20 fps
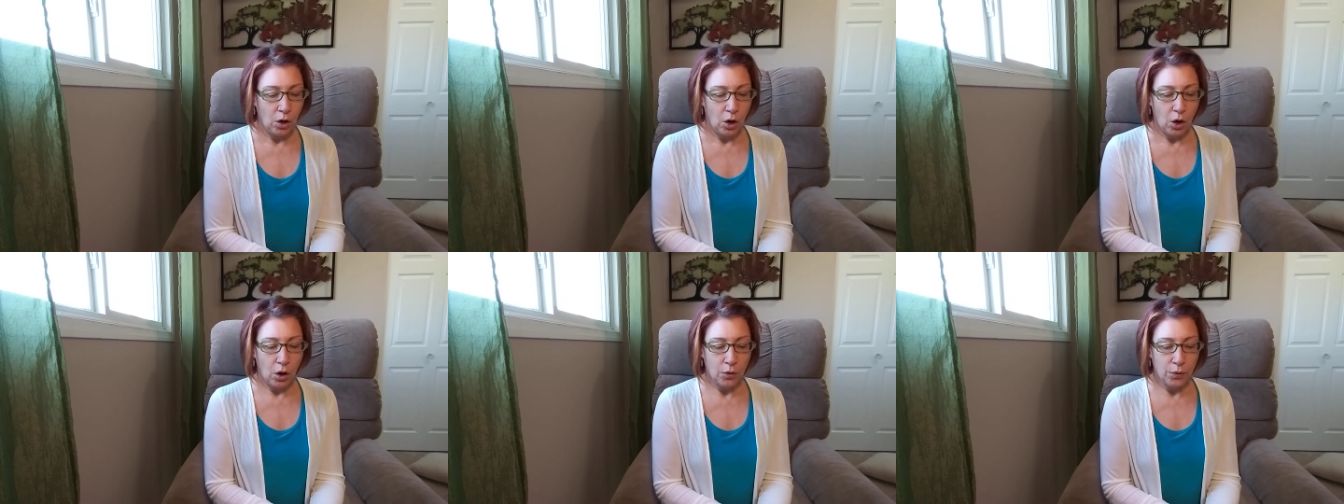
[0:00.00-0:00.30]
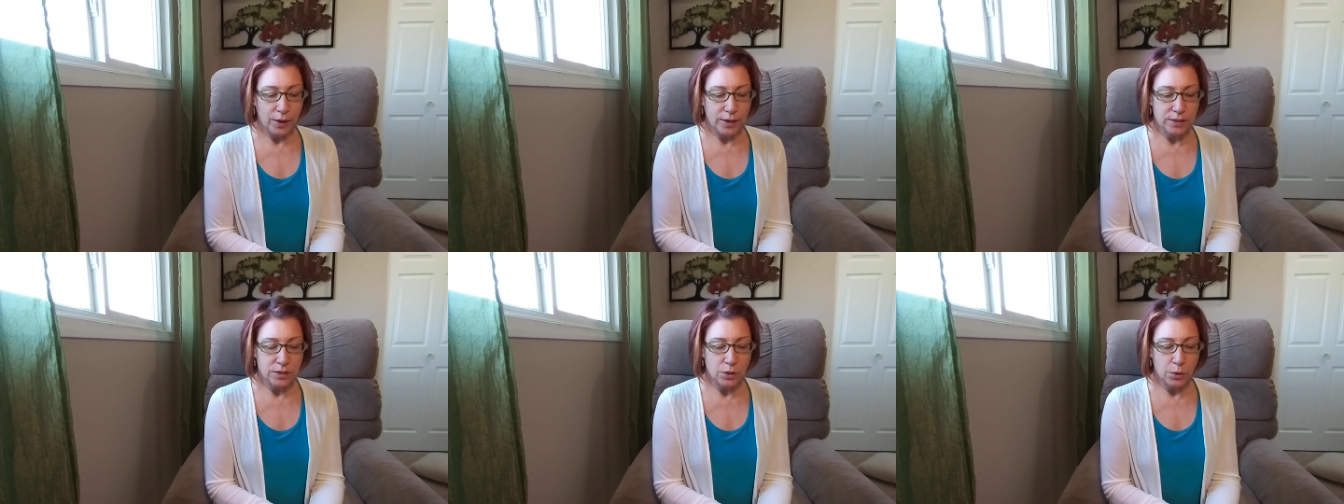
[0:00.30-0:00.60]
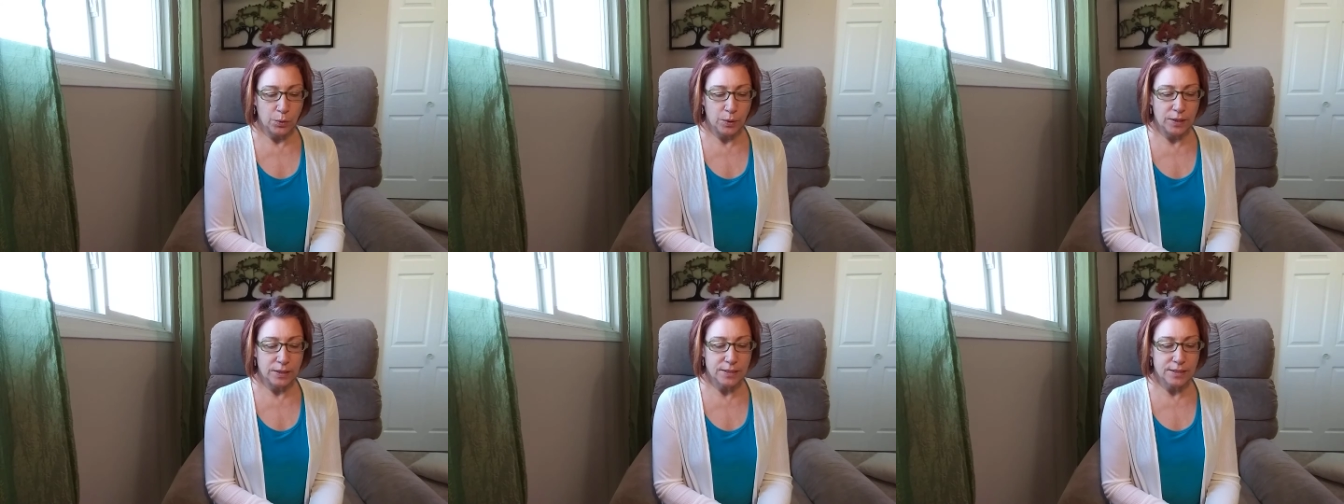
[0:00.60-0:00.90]
All right,
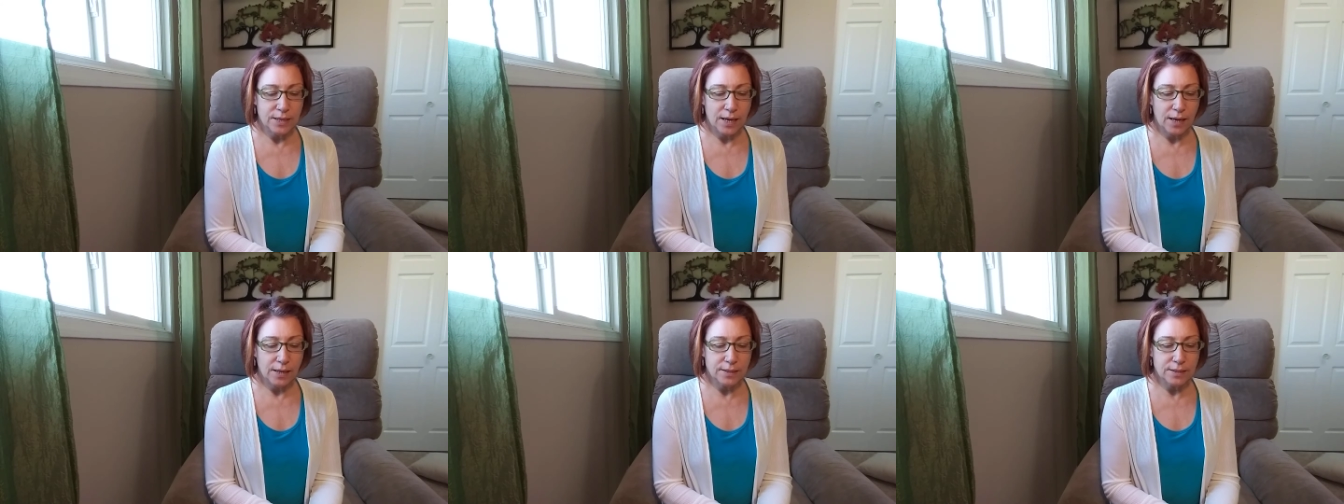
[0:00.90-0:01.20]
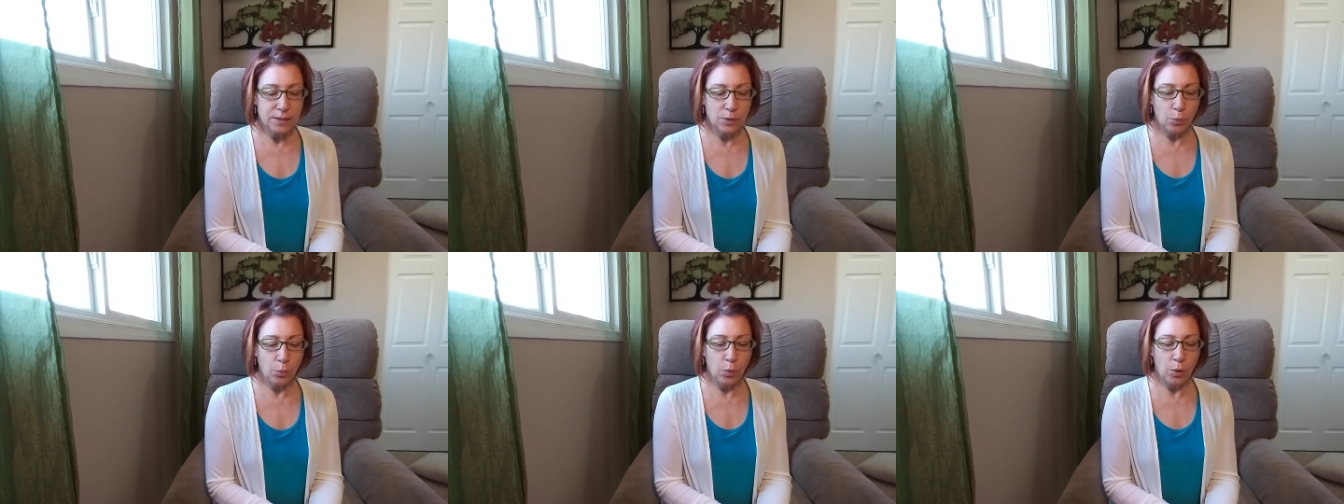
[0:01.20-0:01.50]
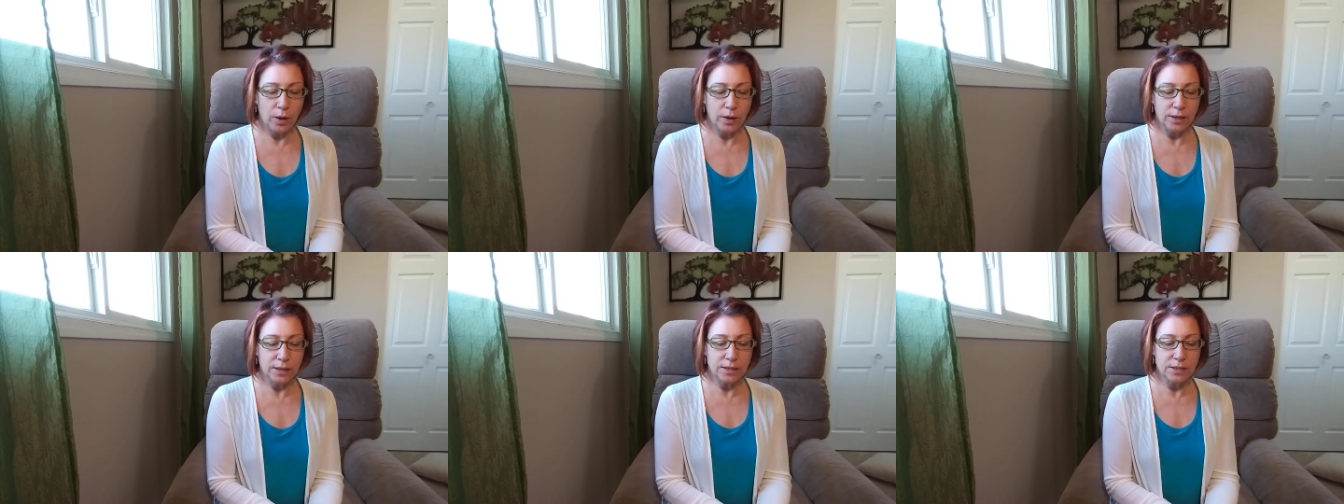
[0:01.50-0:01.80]
so he says
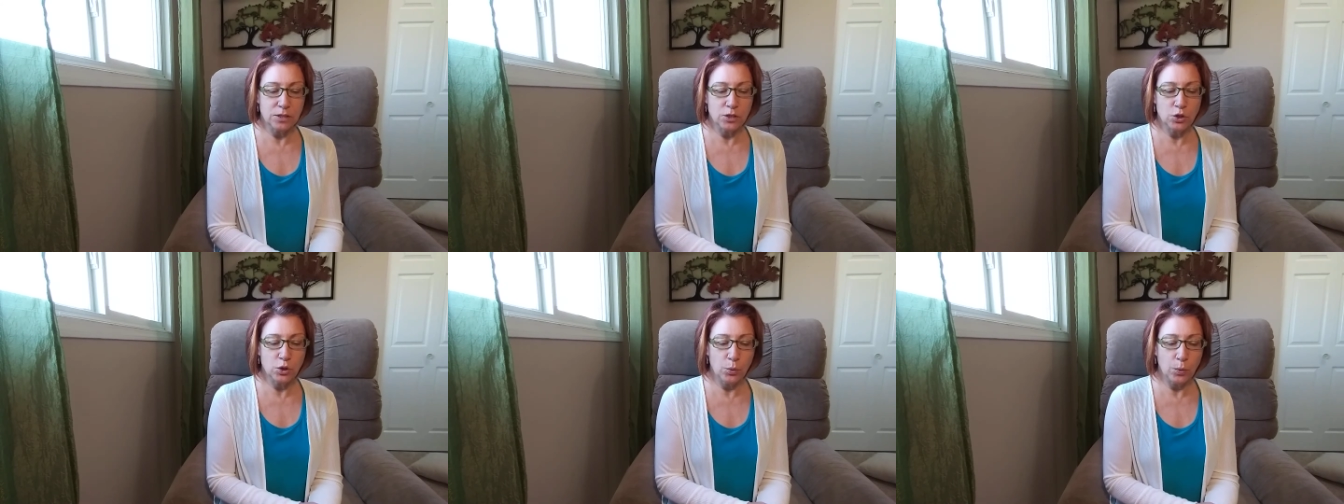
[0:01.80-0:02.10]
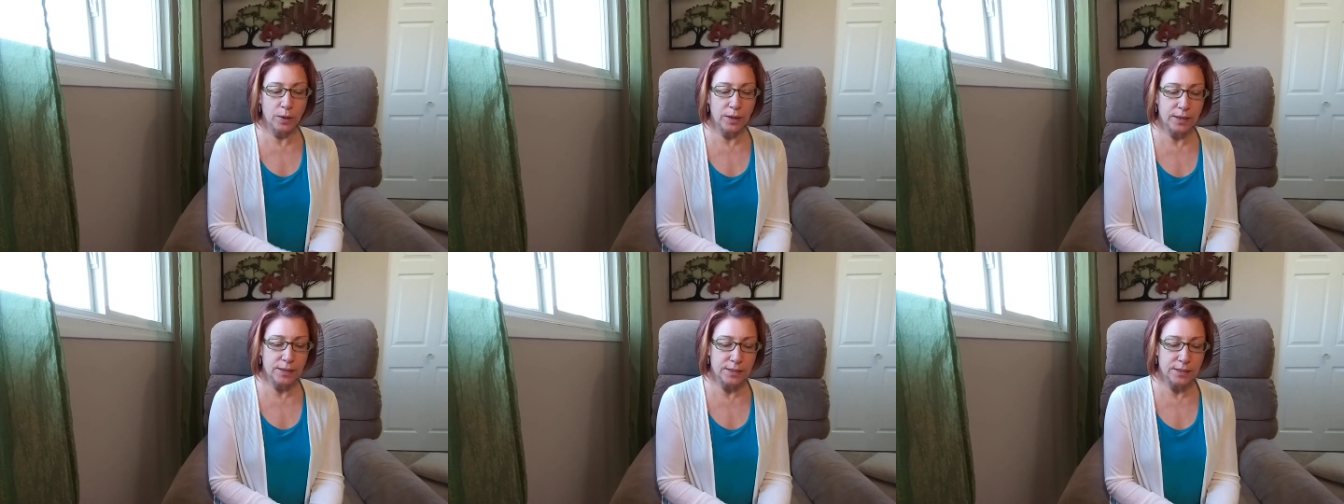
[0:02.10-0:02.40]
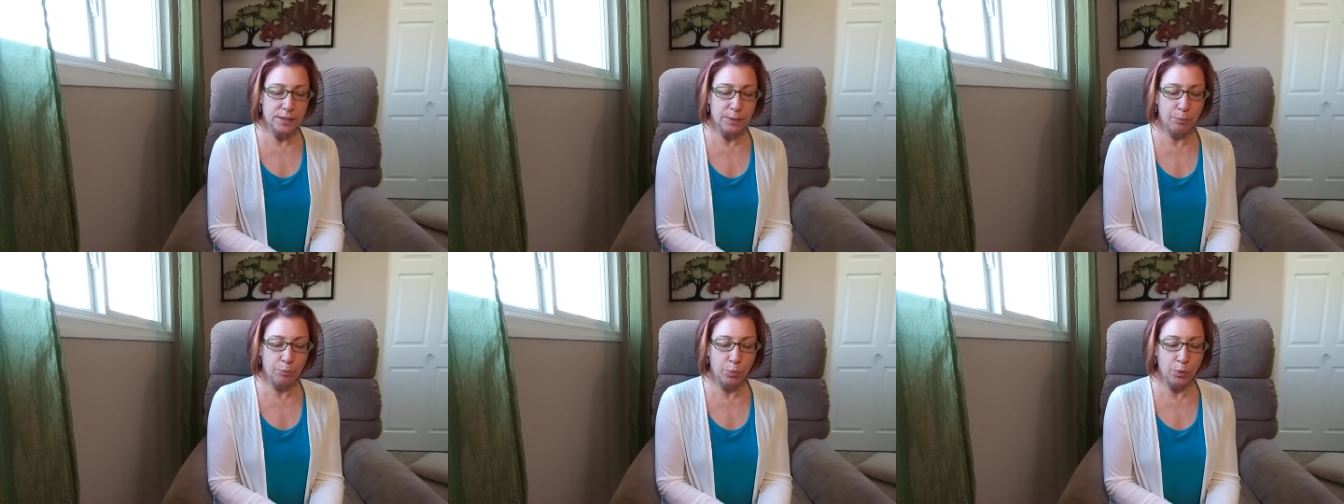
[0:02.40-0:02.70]
what he's doing
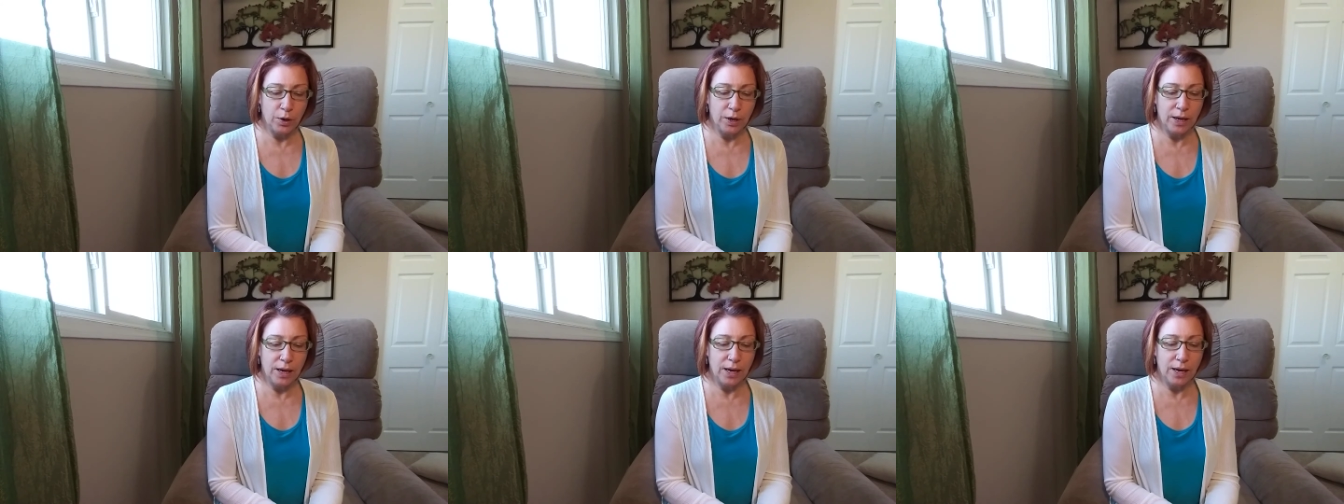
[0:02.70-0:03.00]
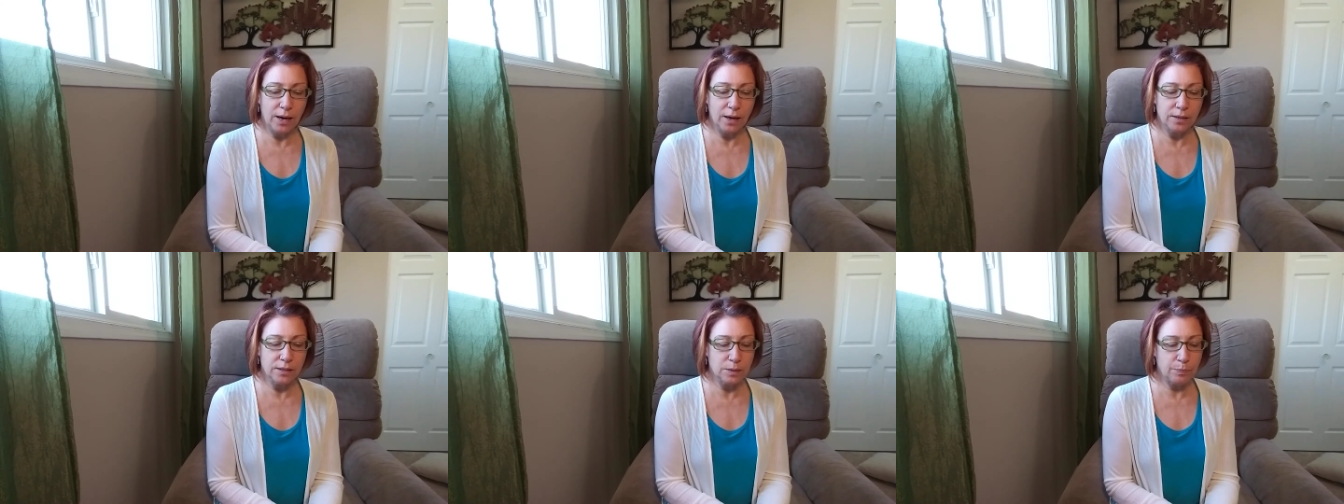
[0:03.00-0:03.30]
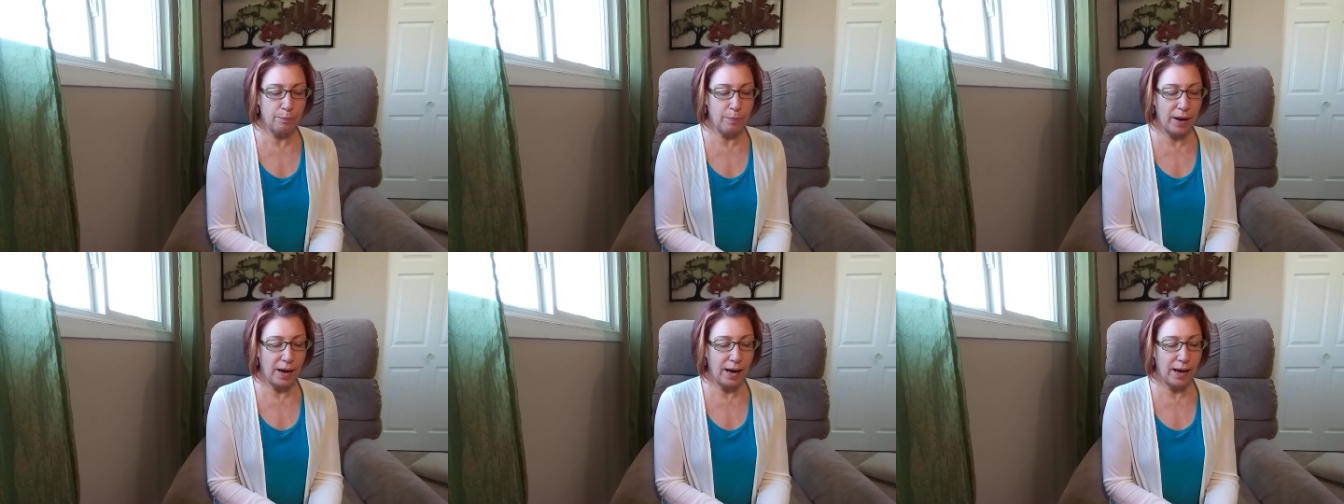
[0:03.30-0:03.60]
is bringing us
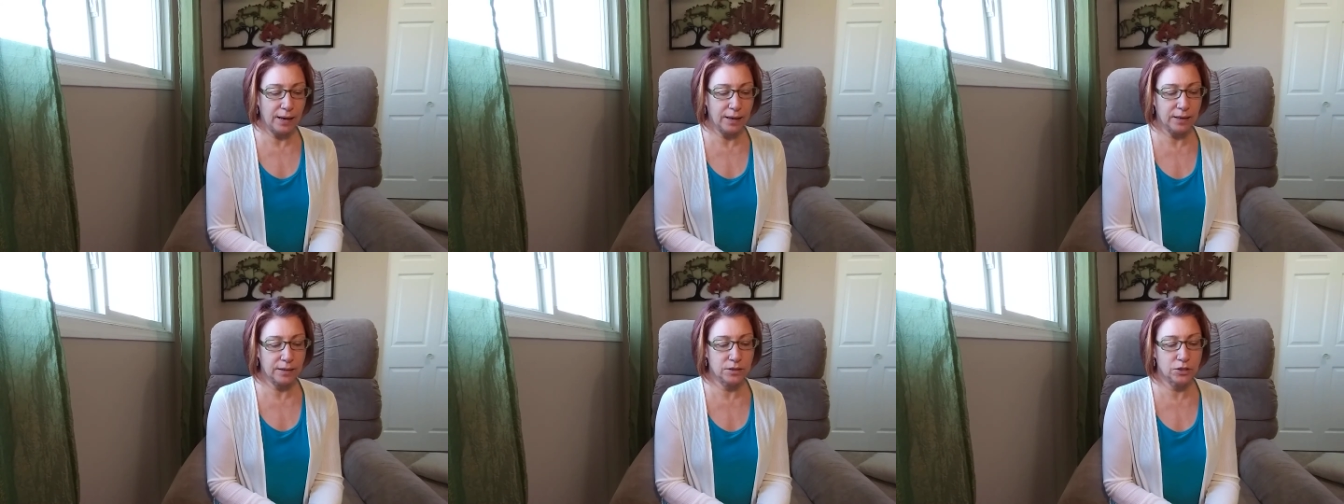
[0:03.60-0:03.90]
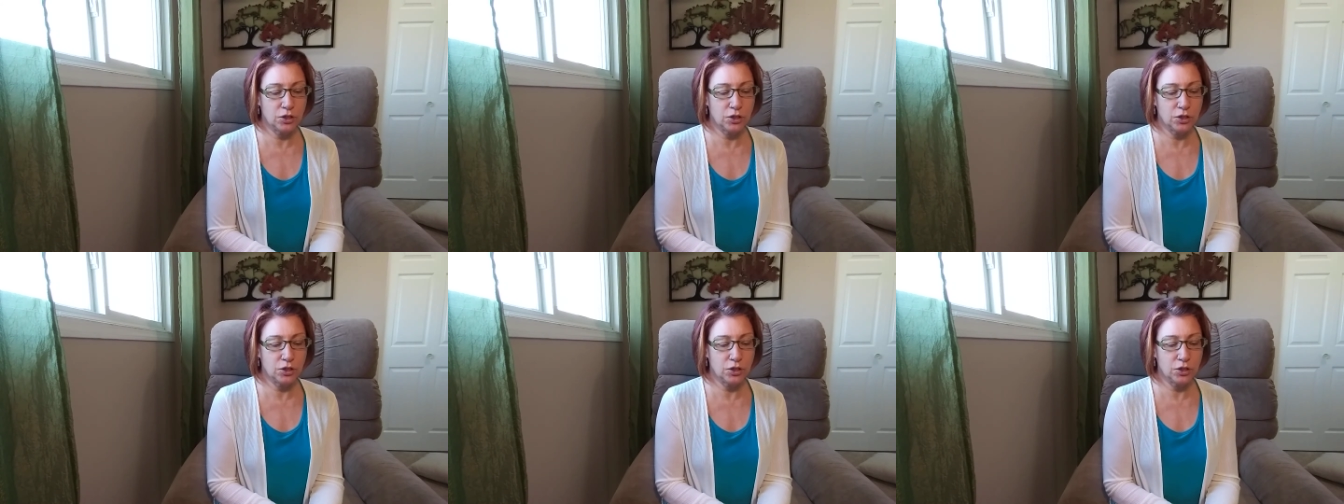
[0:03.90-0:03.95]
back